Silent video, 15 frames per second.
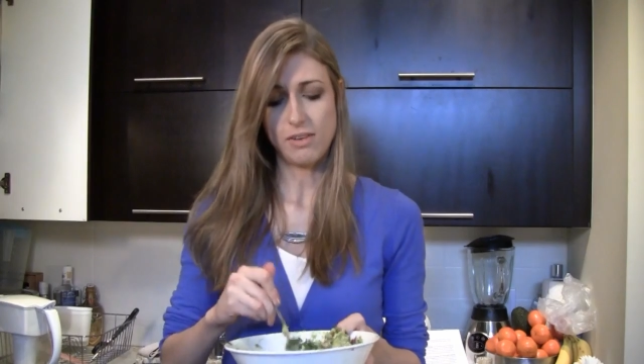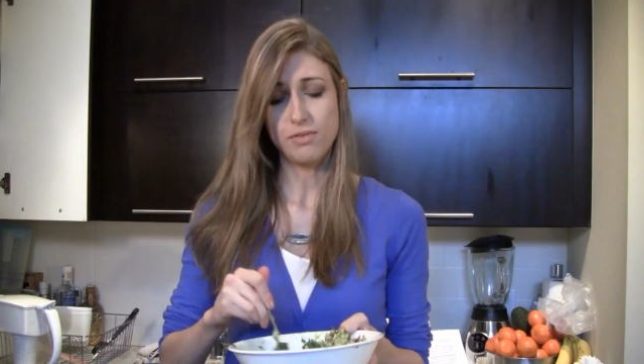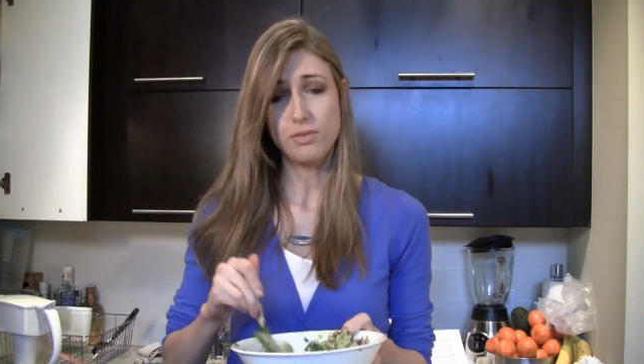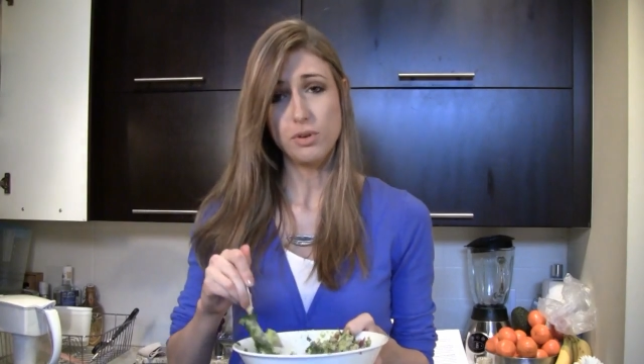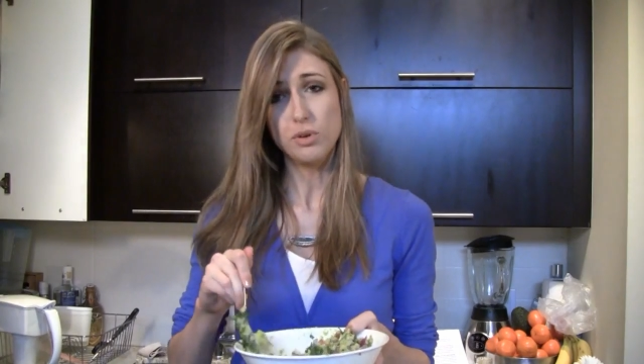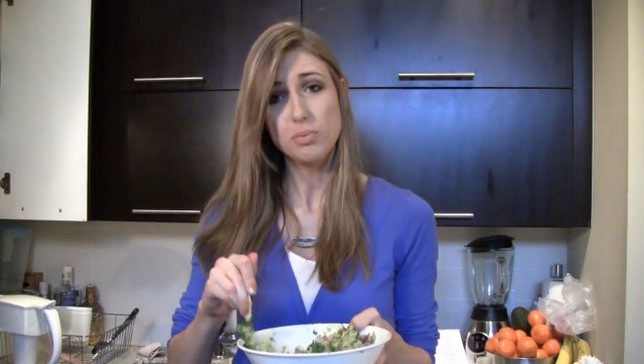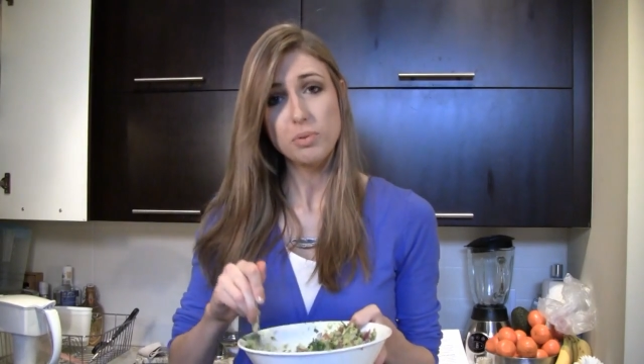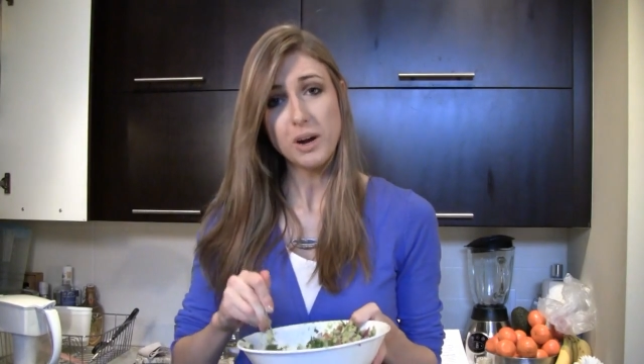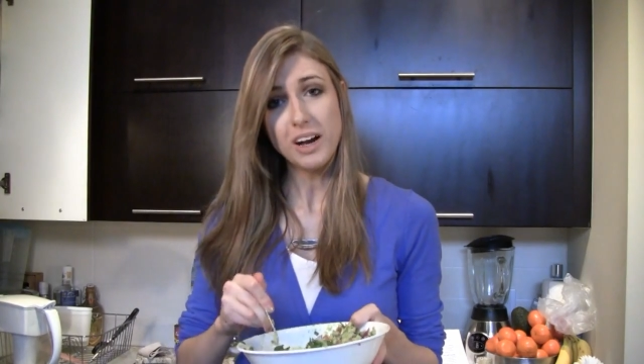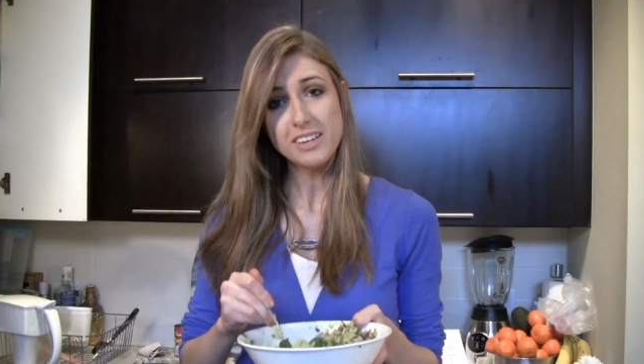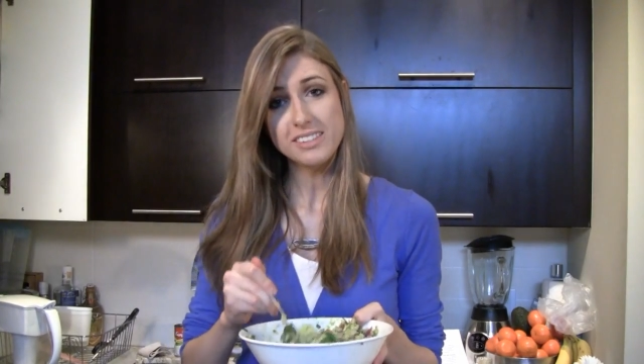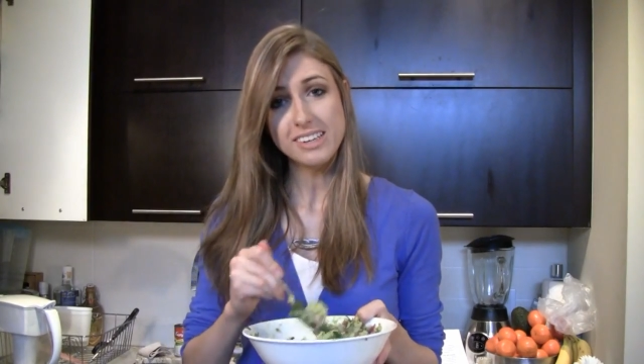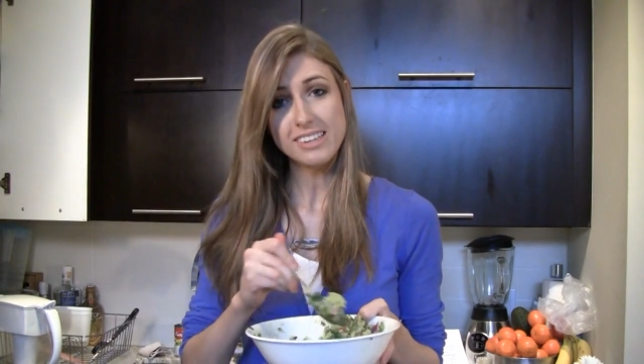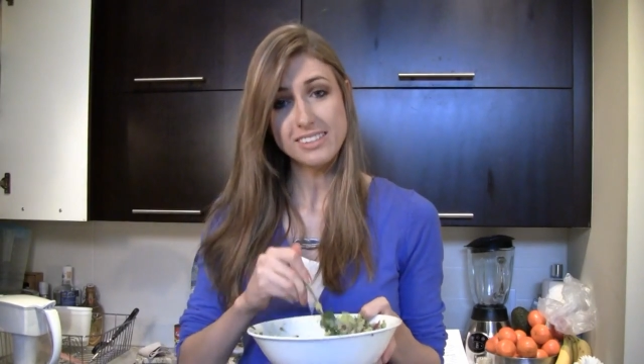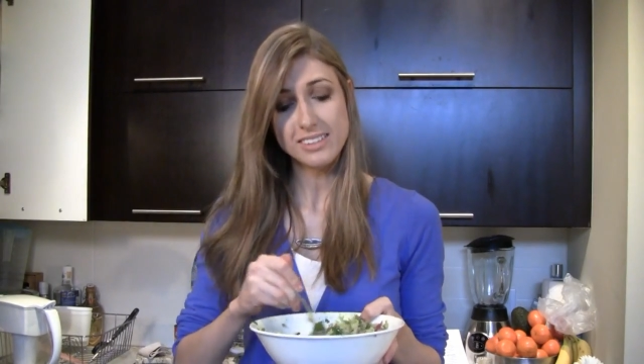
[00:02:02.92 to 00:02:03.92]
food
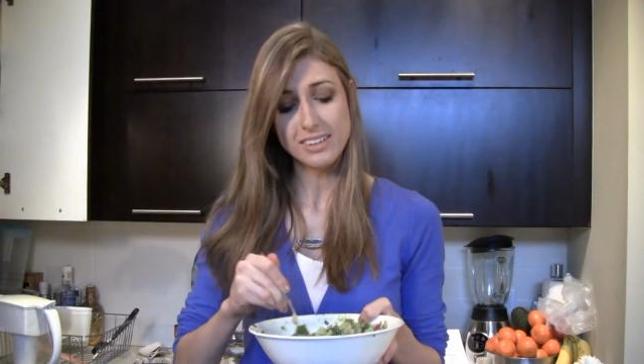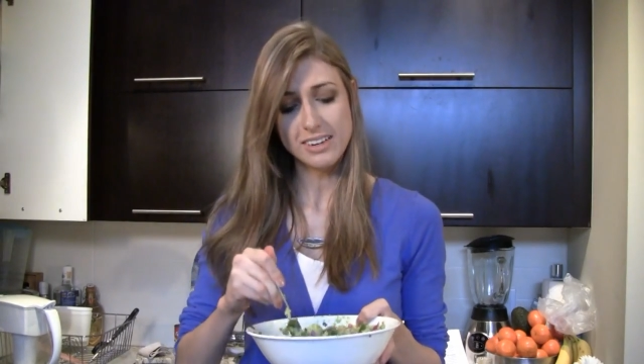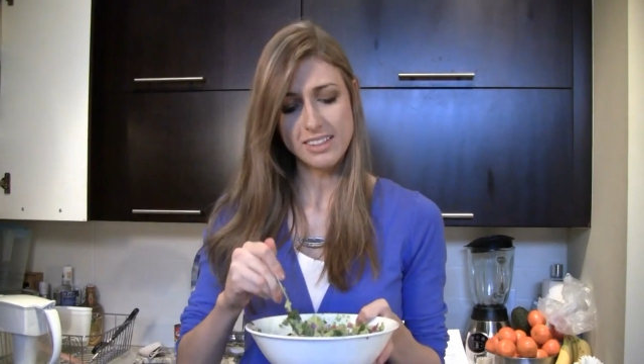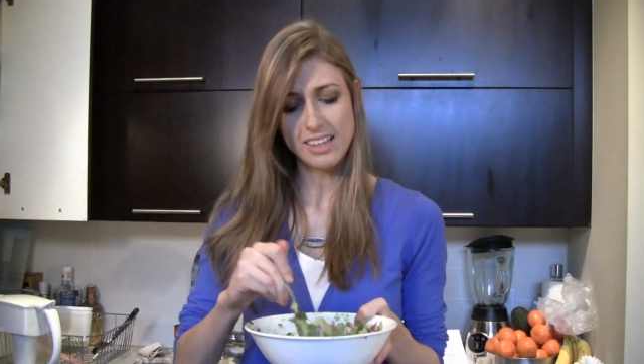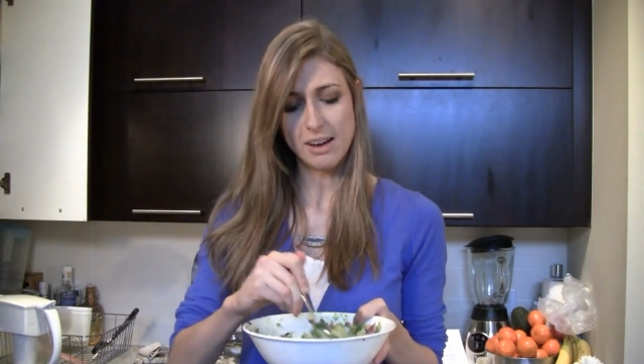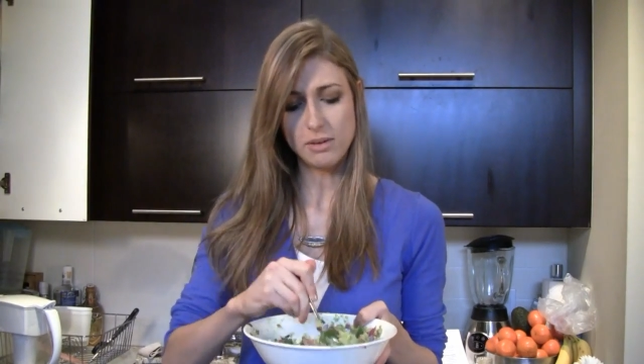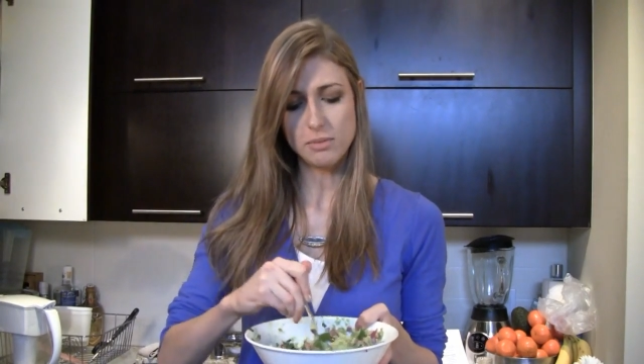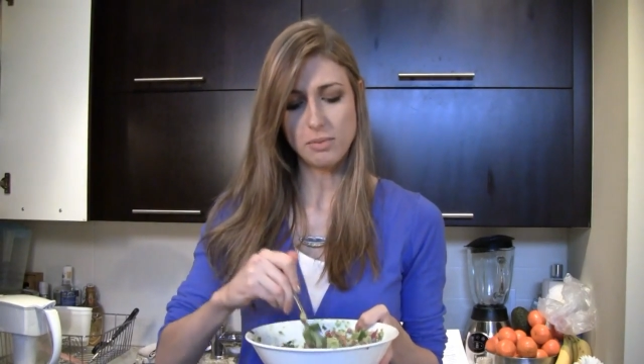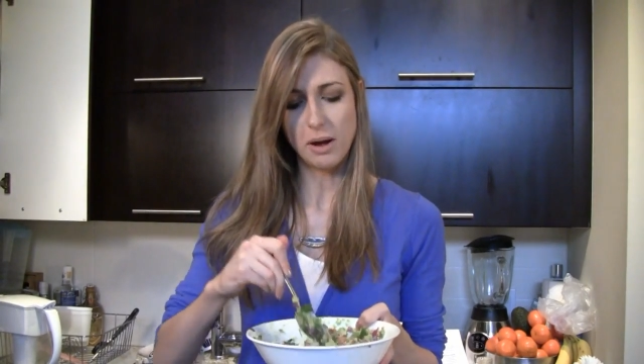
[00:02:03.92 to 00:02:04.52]
processor, that would